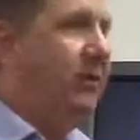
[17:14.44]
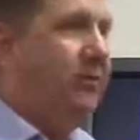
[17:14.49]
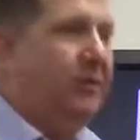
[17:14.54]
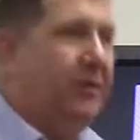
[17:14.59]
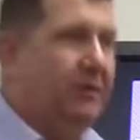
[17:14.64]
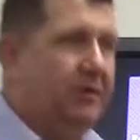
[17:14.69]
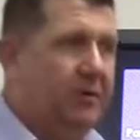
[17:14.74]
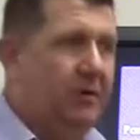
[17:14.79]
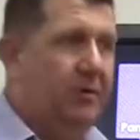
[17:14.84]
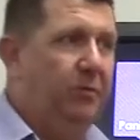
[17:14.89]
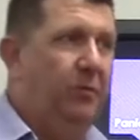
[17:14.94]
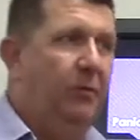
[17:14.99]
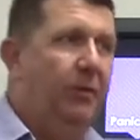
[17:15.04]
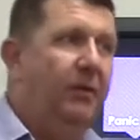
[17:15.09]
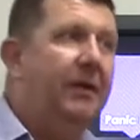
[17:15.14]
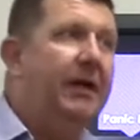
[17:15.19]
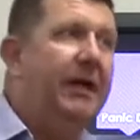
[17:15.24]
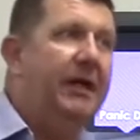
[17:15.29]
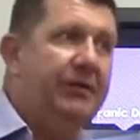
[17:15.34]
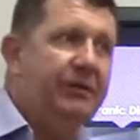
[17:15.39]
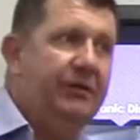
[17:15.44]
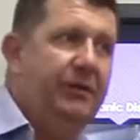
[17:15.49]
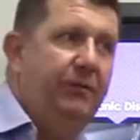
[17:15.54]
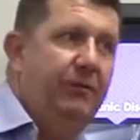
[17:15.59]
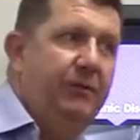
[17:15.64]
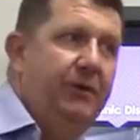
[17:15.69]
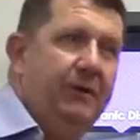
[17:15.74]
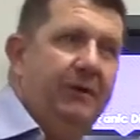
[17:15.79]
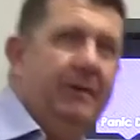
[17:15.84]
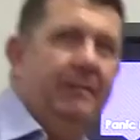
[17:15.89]
workshop, we'll actually
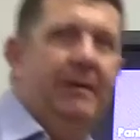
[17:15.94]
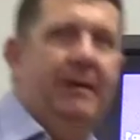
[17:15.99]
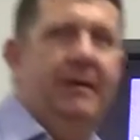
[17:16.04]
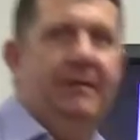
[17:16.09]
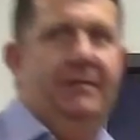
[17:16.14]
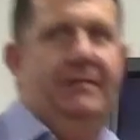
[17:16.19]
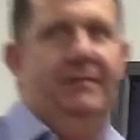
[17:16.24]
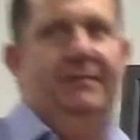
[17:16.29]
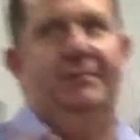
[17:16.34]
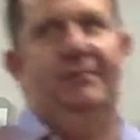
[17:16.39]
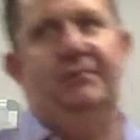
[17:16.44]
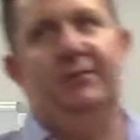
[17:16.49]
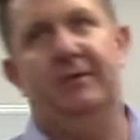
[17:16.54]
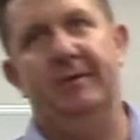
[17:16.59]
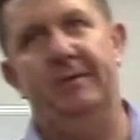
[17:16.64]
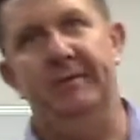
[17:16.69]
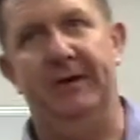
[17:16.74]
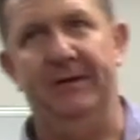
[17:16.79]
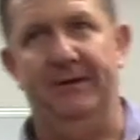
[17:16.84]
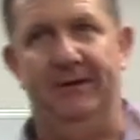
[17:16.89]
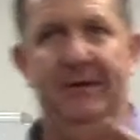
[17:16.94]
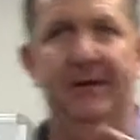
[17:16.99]
talk about